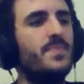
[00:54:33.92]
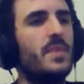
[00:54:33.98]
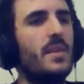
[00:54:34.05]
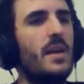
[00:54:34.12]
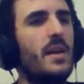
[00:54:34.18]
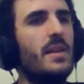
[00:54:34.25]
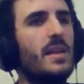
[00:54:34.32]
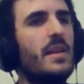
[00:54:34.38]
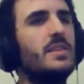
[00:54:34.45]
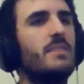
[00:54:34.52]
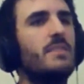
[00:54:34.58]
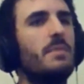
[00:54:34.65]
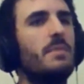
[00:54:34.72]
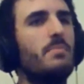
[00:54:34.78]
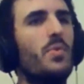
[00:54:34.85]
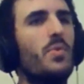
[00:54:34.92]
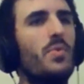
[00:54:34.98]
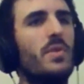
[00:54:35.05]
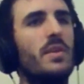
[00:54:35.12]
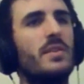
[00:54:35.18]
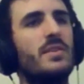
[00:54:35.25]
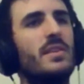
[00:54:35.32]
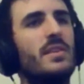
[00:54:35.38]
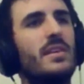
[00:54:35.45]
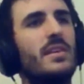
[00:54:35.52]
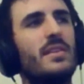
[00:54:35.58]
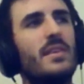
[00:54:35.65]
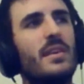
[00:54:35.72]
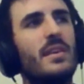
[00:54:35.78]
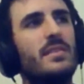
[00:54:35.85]
It needs something more, and
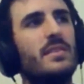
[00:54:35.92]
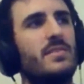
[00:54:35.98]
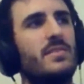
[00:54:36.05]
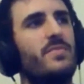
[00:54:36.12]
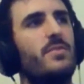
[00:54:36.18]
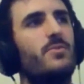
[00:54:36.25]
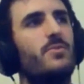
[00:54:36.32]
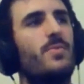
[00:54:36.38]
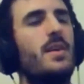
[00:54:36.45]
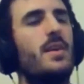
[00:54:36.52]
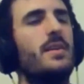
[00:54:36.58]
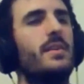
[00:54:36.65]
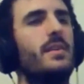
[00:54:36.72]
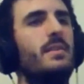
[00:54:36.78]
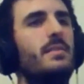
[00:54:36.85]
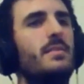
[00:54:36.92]
it doesn't feel right. Yeah.